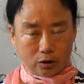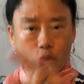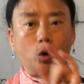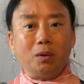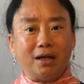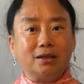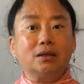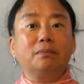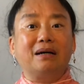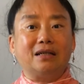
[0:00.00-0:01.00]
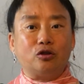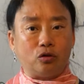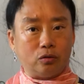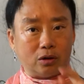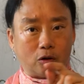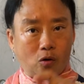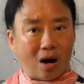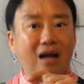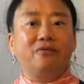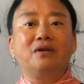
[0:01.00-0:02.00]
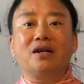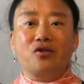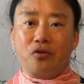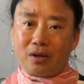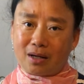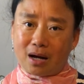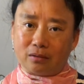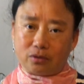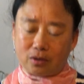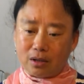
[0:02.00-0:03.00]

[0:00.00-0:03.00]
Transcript: Donate the money to the Whole Elephant Institute account.